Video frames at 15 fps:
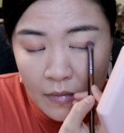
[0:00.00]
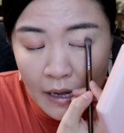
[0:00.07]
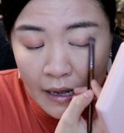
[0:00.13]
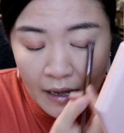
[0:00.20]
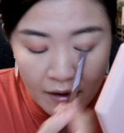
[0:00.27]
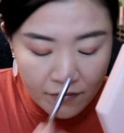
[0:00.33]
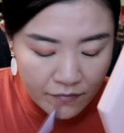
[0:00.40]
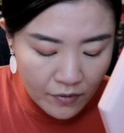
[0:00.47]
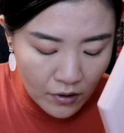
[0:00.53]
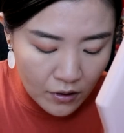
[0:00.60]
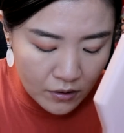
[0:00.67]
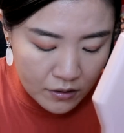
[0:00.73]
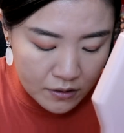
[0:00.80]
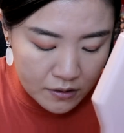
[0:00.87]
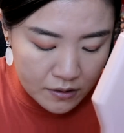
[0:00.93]
I have
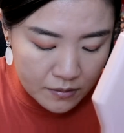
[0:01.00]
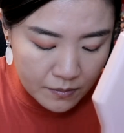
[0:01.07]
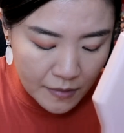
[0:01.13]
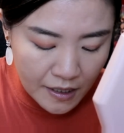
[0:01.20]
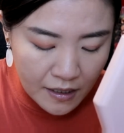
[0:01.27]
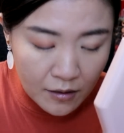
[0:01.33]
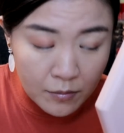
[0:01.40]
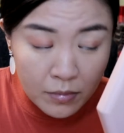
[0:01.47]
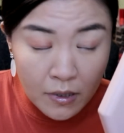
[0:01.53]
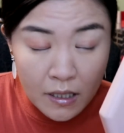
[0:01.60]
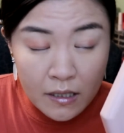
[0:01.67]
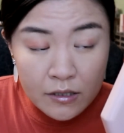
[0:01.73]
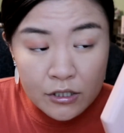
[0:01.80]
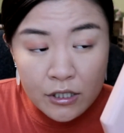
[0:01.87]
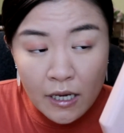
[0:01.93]
heard
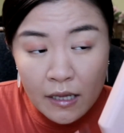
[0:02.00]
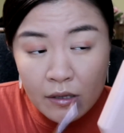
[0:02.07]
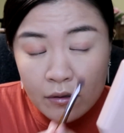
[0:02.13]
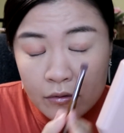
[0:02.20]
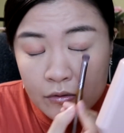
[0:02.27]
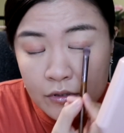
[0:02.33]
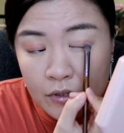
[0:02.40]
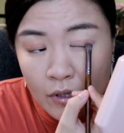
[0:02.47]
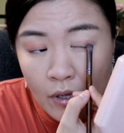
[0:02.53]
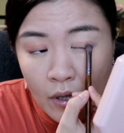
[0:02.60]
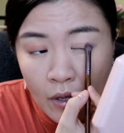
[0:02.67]
Makeupgeek shadows